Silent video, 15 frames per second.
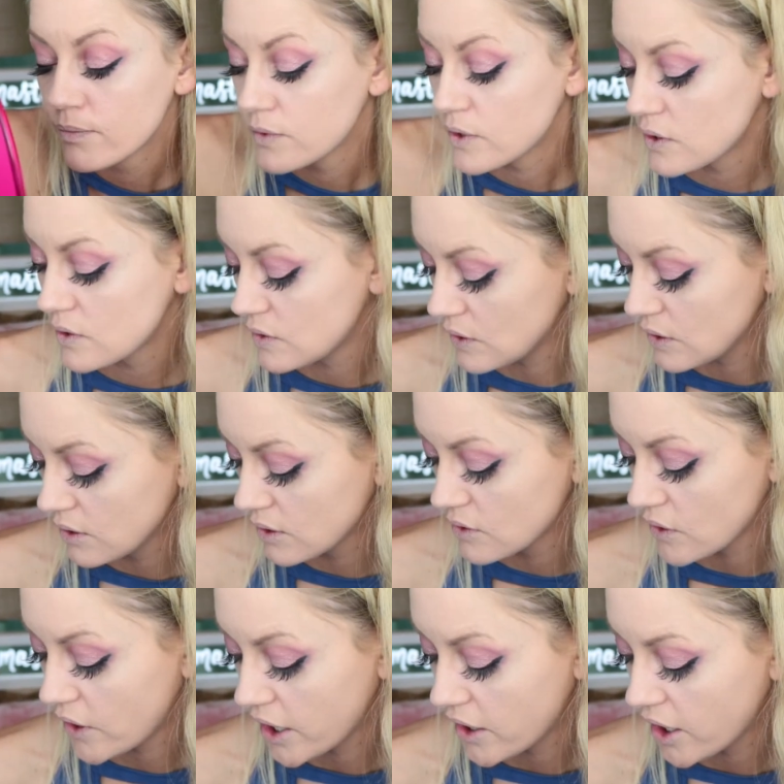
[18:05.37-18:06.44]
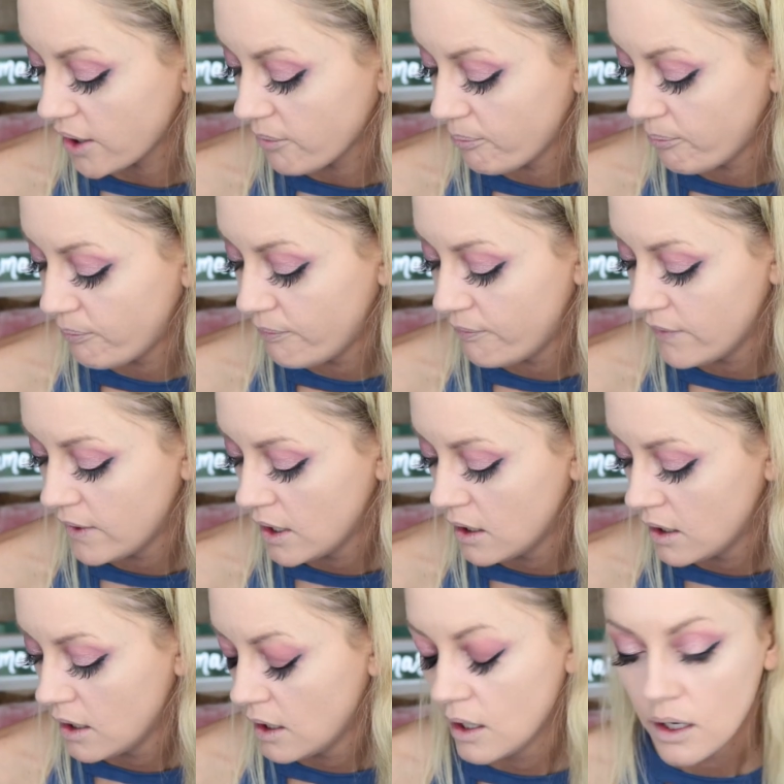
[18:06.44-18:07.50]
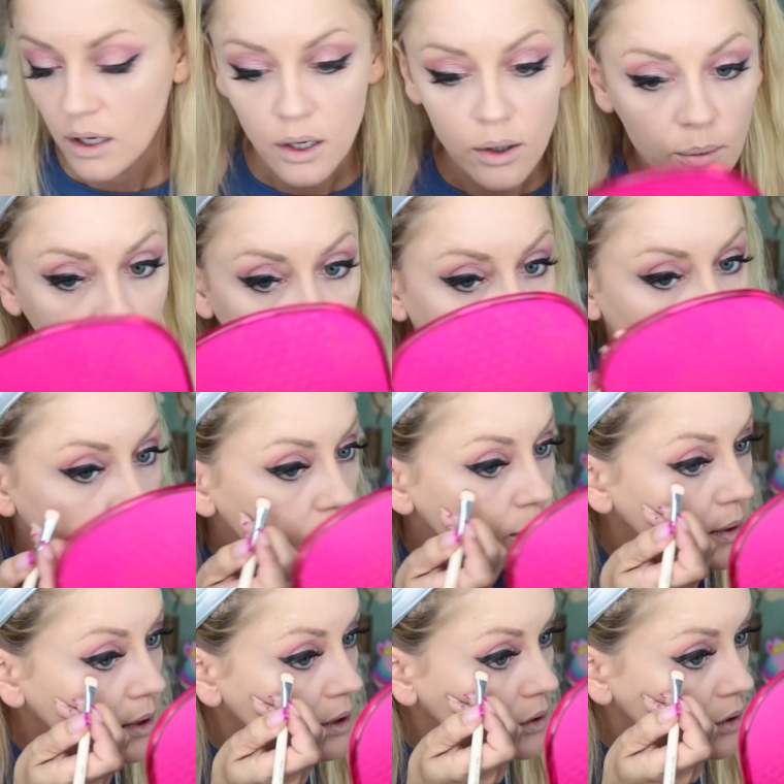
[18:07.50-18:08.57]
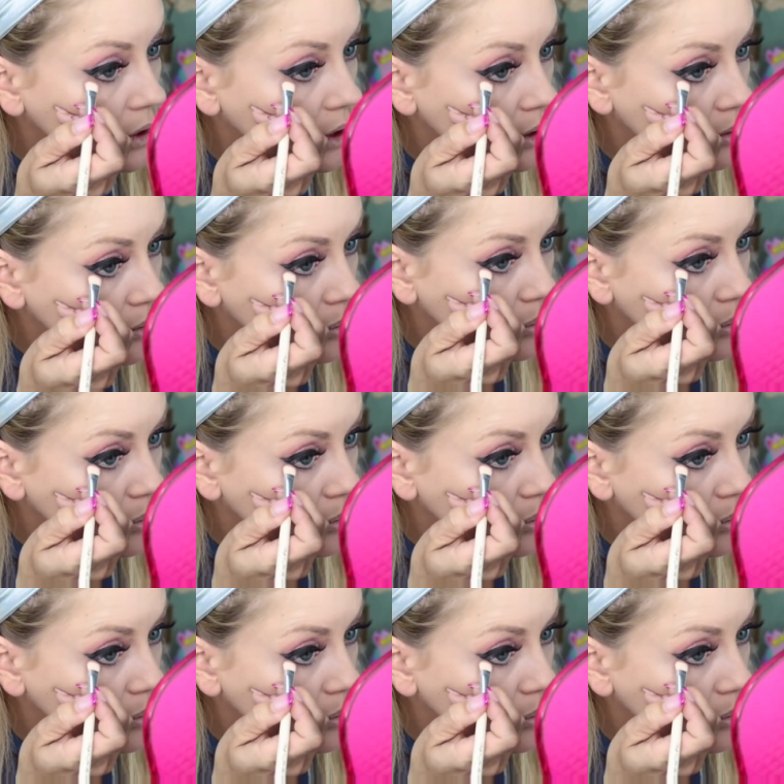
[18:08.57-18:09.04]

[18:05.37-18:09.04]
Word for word: Just still looks cray cray. Oh well, it was worth a shot.